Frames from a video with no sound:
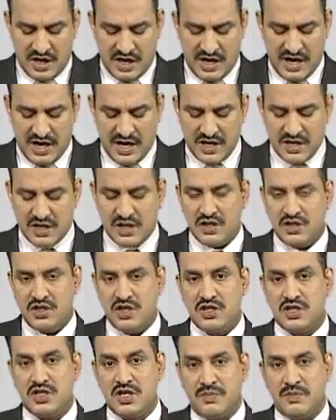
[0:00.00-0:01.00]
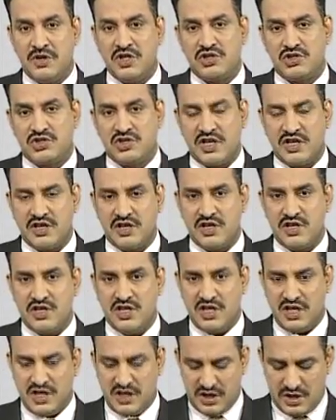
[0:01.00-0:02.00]
and the double-stranded
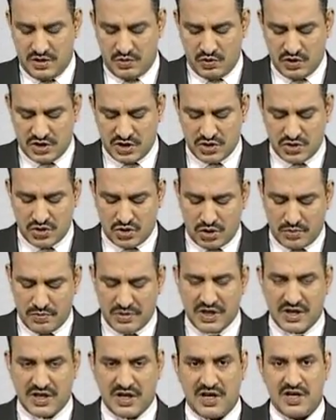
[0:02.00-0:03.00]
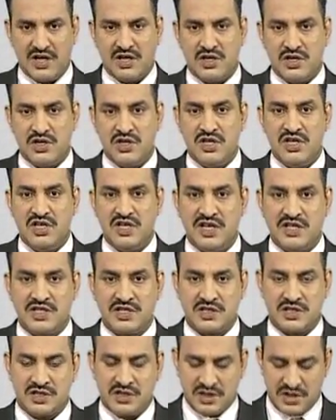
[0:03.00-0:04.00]
DNA, which is normally called
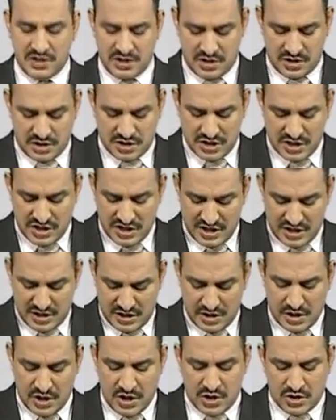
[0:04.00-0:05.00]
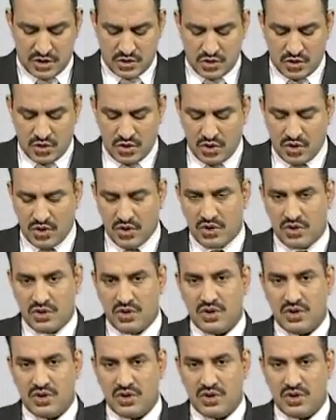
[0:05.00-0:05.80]
dsDNA. So